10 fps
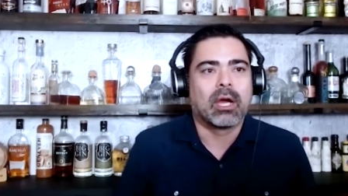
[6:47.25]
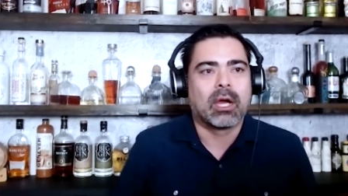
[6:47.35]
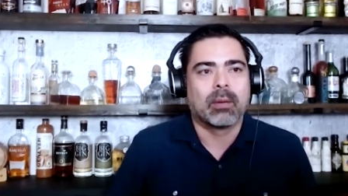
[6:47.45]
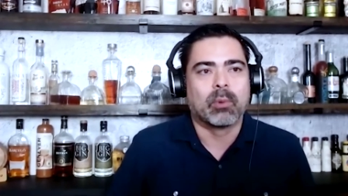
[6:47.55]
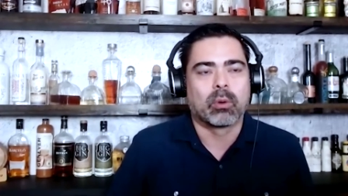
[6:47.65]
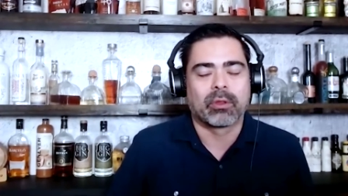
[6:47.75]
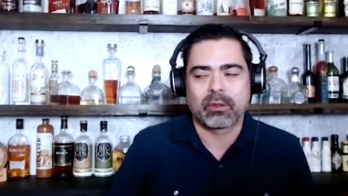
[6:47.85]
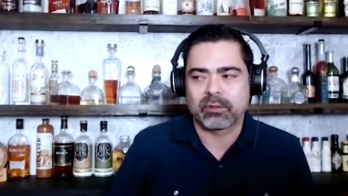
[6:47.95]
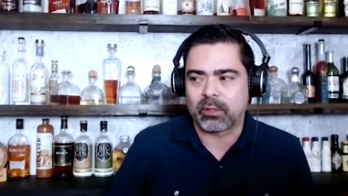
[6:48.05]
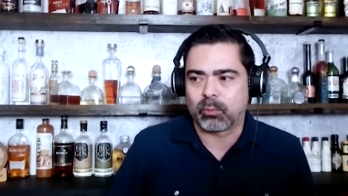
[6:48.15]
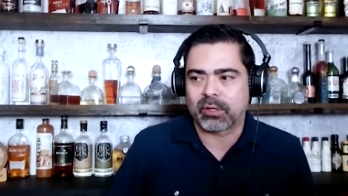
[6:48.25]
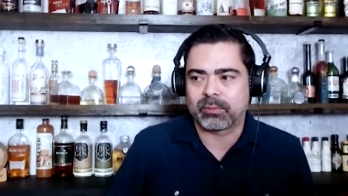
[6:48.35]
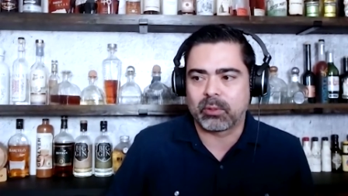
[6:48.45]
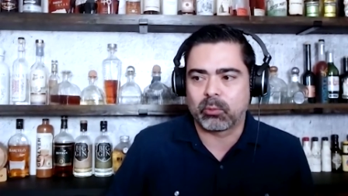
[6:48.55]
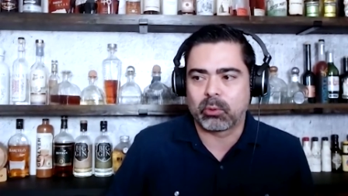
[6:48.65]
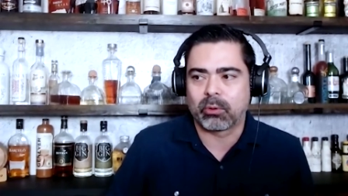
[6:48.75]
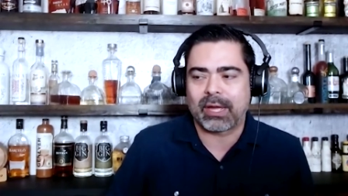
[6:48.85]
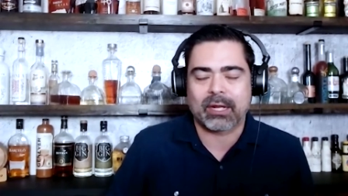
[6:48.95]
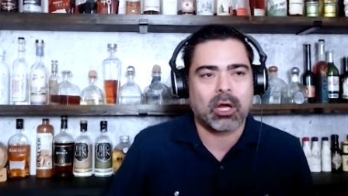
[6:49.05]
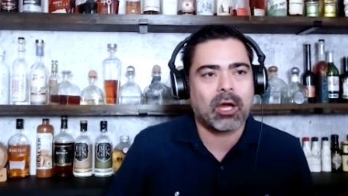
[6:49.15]
uh, but one of the things that impressed me, we were
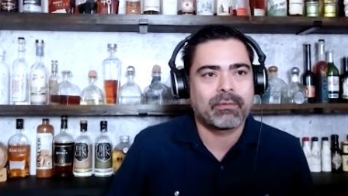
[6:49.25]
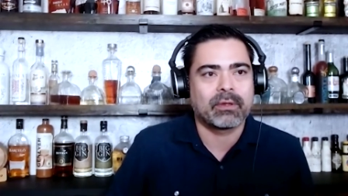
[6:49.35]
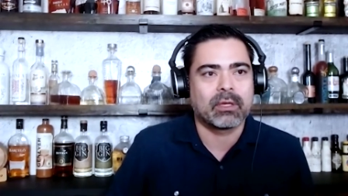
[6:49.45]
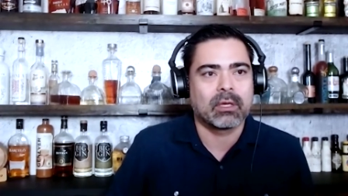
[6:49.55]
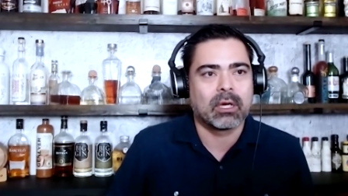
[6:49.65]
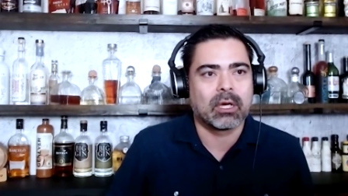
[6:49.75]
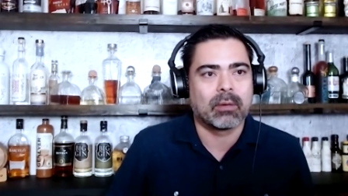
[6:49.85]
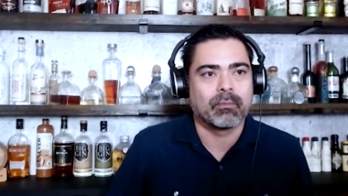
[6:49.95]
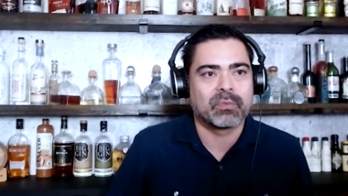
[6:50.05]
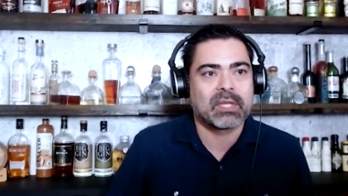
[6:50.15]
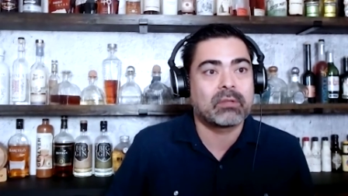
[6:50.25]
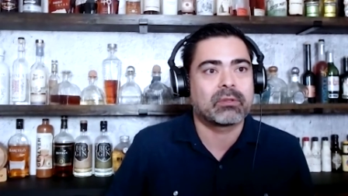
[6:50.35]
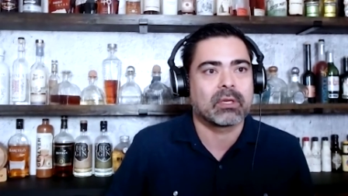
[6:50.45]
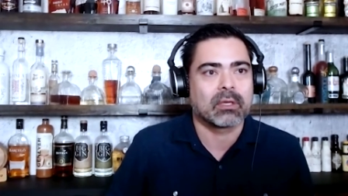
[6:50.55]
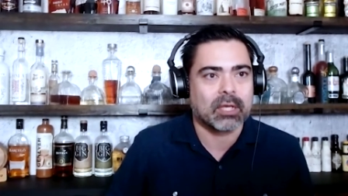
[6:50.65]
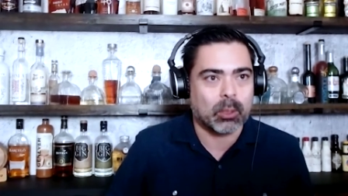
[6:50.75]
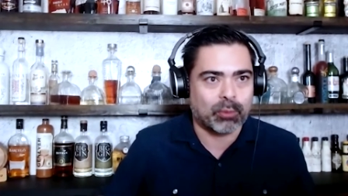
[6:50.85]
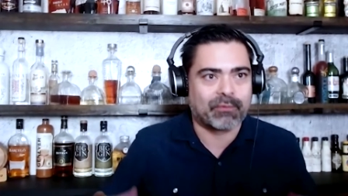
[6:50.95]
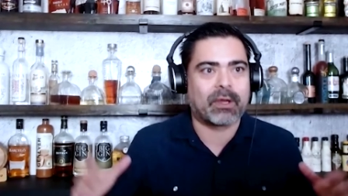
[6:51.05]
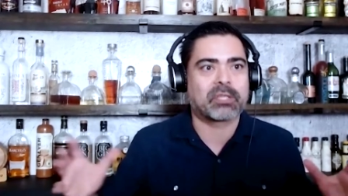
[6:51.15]
at a coffee um, tasting, like a
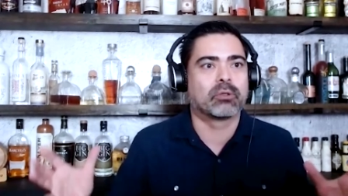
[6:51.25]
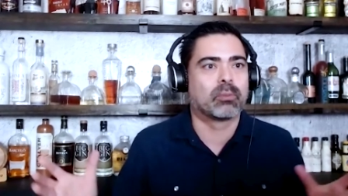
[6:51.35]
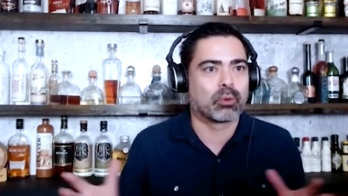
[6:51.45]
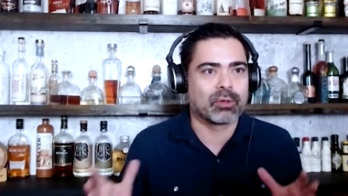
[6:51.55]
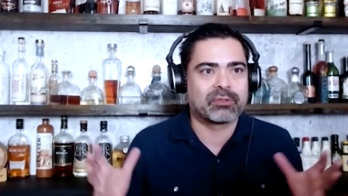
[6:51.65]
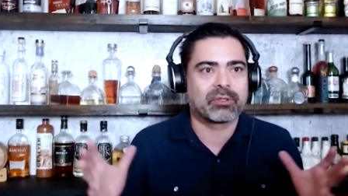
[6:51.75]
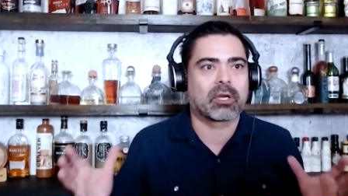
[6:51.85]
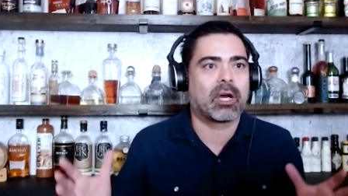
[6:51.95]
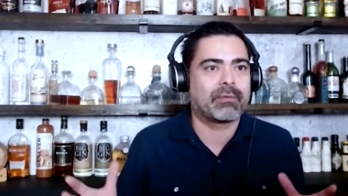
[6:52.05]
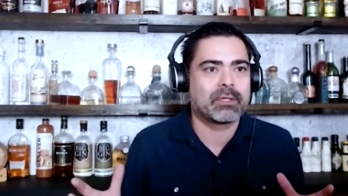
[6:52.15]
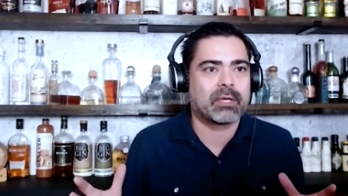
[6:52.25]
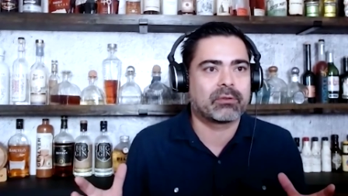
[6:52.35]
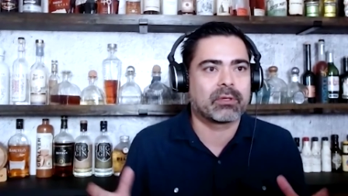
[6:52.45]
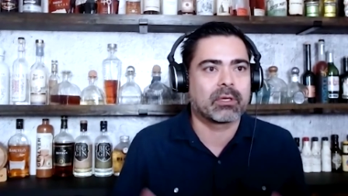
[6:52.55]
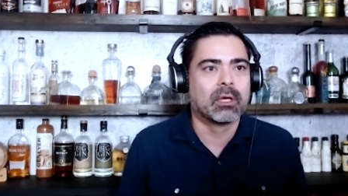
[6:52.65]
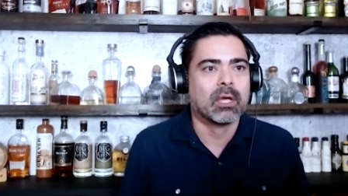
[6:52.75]
professional barista coffee tasting.